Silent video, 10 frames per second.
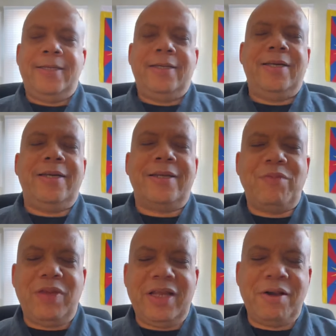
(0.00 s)
Uh,
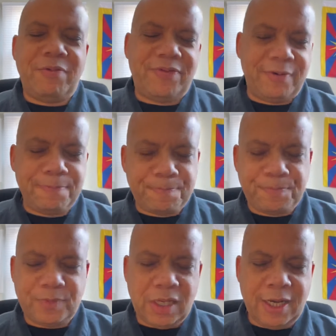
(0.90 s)
can be helpful.
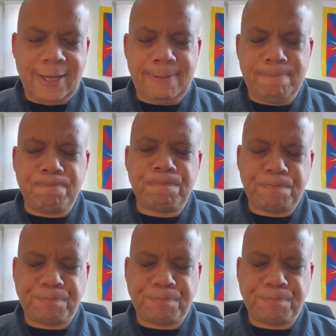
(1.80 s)
Um,